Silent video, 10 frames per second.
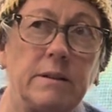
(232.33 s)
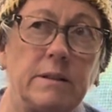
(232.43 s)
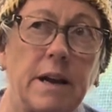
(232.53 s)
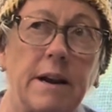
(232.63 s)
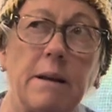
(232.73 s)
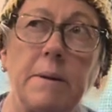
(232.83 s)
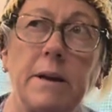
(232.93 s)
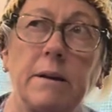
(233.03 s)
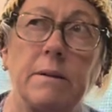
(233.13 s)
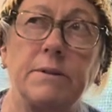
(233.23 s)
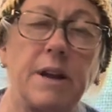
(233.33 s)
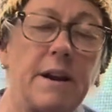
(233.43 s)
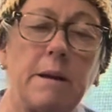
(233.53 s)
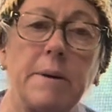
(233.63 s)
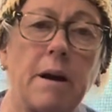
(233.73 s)
Dynamic, or
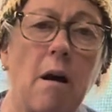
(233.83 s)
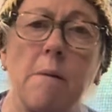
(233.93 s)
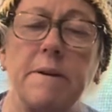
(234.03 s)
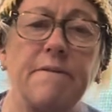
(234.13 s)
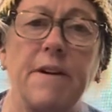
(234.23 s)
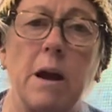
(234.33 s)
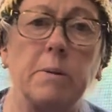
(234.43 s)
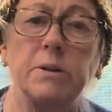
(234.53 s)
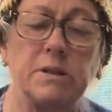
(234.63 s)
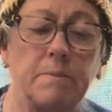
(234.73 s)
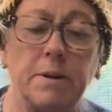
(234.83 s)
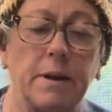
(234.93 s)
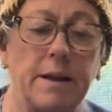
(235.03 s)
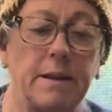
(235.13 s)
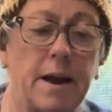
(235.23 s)
Dyneema carbon fiber, or something
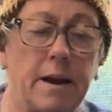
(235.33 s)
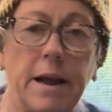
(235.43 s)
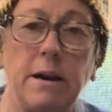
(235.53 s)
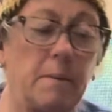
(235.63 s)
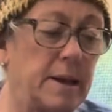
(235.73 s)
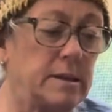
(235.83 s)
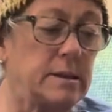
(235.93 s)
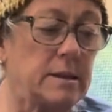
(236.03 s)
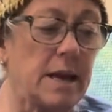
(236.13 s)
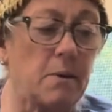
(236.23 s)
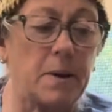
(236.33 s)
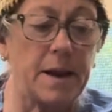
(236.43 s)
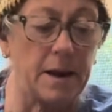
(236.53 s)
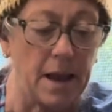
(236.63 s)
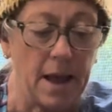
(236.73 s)
like that. Anyways, it's
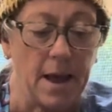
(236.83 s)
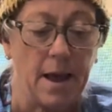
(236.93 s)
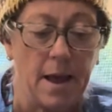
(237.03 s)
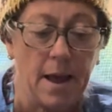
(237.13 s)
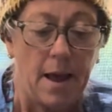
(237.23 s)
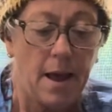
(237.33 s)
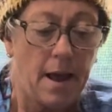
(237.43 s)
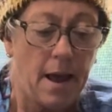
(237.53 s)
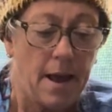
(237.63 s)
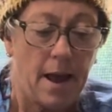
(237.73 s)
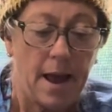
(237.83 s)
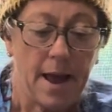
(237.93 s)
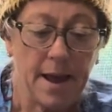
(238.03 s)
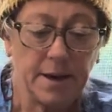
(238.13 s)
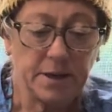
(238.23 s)
lightweight.
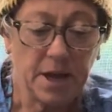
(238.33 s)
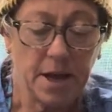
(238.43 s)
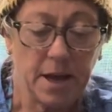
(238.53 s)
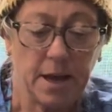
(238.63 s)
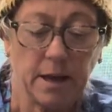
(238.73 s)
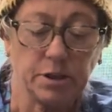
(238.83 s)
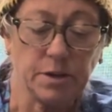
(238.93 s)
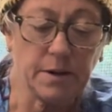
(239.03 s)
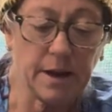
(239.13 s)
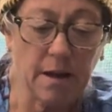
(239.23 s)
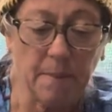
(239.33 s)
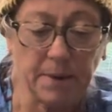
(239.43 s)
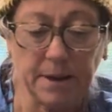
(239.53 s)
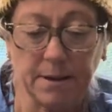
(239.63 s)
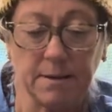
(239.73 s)
And I'll show you a
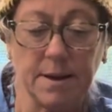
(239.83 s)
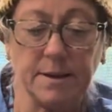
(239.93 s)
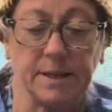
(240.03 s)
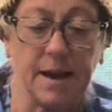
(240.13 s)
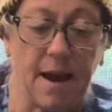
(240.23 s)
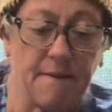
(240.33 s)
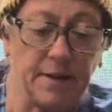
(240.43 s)
couple of the things I have